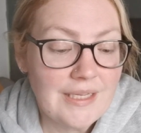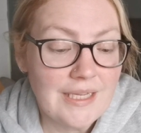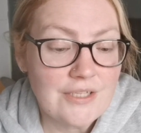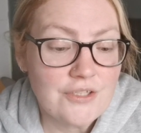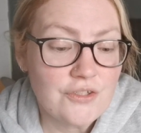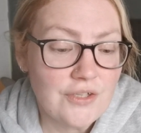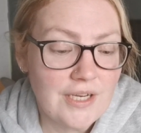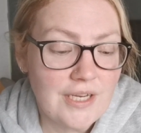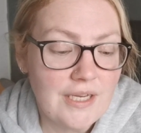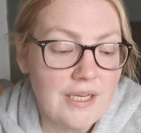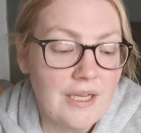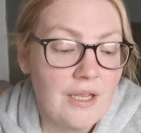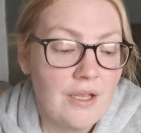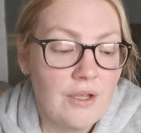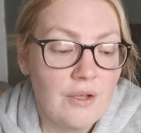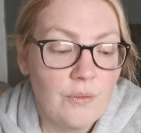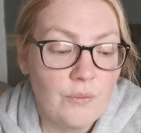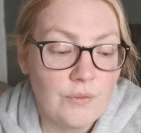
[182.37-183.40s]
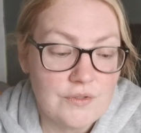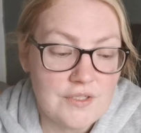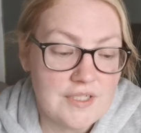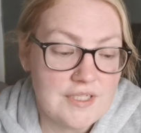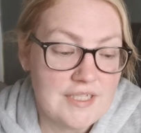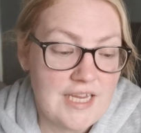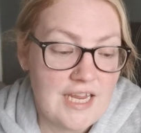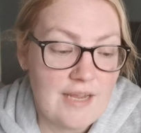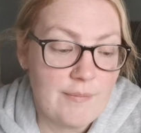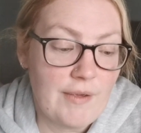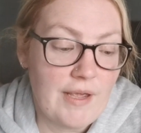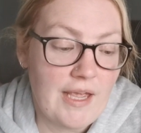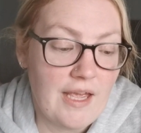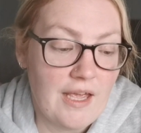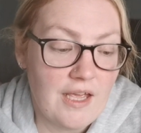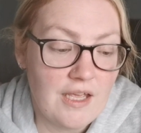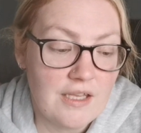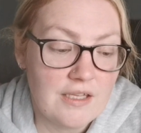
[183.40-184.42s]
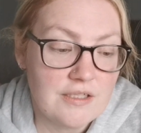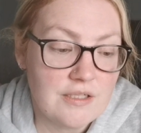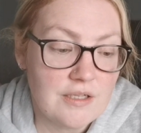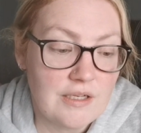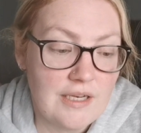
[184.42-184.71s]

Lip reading: Yesterday was the same. I had